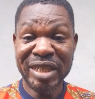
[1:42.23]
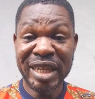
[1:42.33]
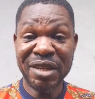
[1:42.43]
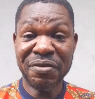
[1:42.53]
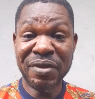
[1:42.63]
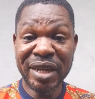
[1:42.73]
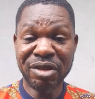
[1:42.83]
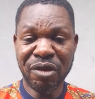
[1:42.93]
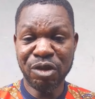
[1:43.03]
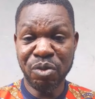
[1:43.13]
the
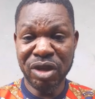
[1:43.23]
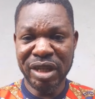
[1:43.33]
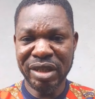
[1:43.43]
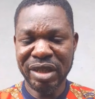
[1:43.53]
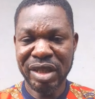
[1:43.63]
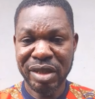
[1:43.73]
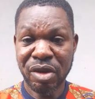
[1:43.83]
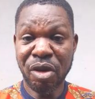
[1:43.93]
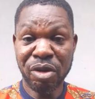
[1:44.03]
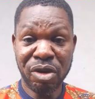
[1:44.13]
effect of smoking
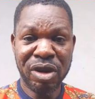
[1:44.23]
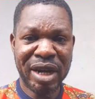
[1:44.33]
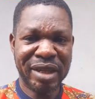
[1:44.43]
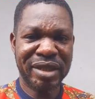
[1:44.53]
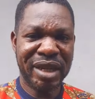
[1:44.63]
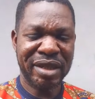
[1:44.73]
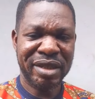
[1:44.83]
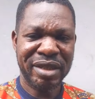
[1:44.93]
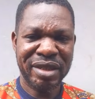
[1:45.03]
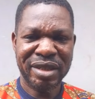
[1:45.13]
on lung cancer,
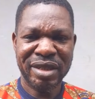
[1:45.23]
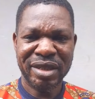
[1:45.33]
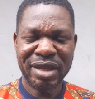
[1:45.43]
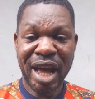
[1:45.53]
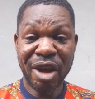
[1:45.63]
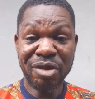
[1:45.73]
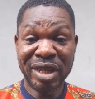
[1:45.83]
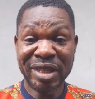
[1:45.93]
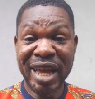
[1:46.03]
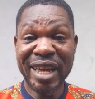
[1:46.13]
and you
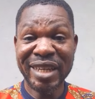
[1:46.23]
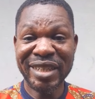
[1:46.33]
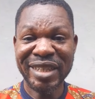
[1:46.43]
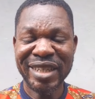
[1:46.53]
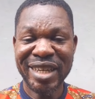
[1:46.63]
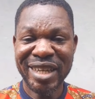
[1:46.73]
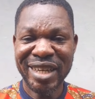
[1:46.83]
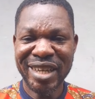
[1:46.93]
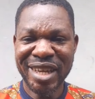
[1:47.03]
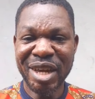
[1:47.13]
design
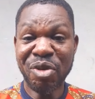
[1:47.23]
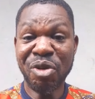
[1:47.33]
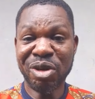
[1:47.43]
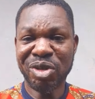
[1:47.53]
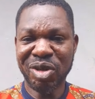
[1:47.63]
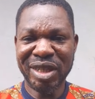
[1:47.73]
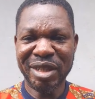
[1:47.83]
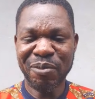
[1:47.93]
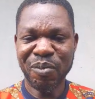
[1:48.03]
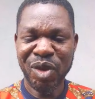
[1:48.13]
a cohort
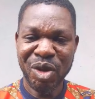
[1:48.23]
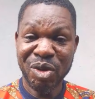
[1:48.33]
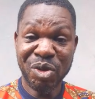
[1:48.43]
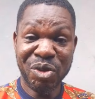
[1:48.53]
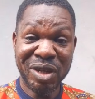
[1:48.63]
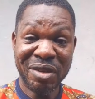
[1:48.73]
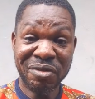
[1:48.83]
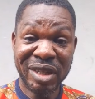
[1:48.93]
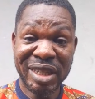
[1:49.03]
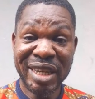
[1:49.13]
study to
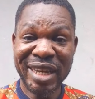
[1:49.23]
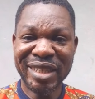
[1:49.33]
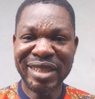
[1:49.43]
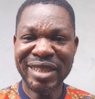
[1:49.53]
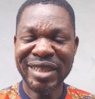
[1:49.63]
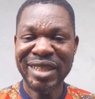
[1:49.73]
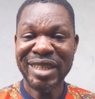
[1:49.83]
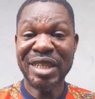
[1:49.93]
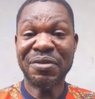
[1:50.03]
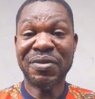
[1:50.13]
investigate
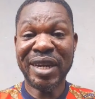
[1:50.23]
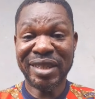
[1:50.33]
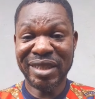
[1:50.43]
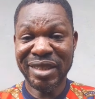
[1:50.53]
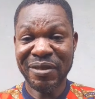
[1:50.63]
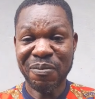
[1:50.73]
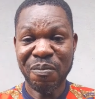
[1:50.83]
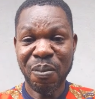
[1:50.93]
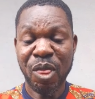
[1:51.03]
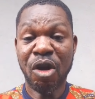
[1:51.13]
the effects
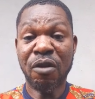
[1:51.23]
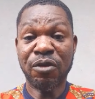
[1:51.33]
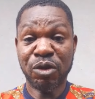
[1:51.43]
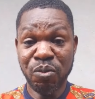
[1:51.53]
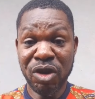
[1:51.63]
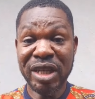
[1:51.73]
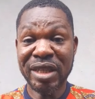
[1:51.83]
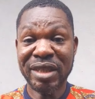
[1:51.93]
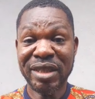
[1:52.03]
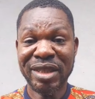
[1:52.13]
of
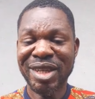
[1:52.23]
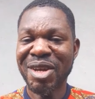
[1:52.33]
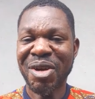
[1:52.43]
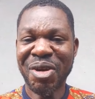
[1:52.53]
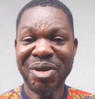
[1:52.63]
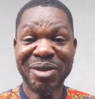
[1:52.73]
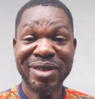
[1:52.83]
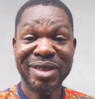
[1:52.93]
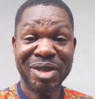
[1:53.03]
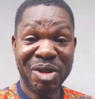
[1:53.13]
smoking on
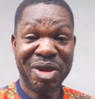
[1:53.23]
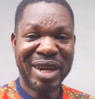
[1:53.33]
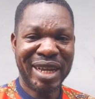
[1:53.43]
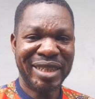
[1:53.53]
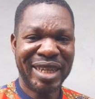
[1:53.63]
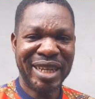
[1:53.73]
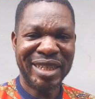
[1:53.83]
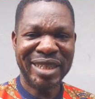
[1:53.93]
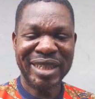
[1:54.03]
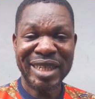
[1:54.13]
lung cancer.
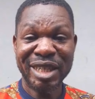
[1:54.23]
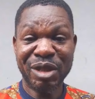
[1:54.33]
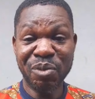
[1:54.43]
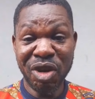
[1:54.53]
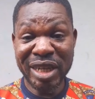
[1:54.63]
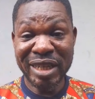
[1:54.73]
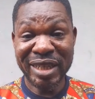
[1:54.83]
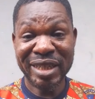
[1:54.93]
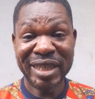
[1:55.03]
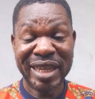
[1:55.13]

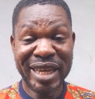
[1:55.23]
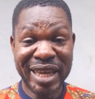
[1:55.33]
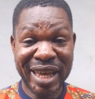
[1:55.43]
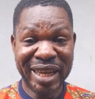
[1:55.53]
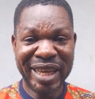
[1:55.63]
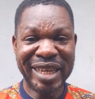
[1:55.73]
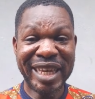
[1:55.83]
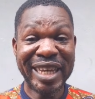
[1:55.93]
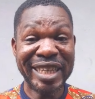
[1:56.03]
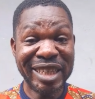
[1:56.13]
Smoking here
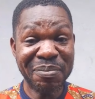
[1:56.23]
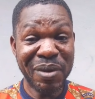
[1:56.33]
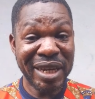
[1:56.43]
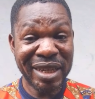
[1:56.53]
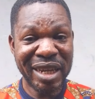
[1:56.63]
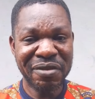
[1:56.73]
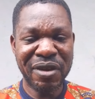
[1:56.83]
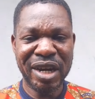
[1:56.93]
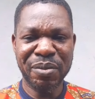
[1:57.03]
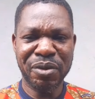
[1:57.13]
is an independent
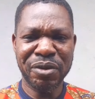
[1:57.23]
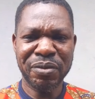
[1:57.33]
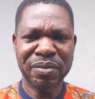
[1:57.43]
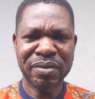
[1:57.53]
variable,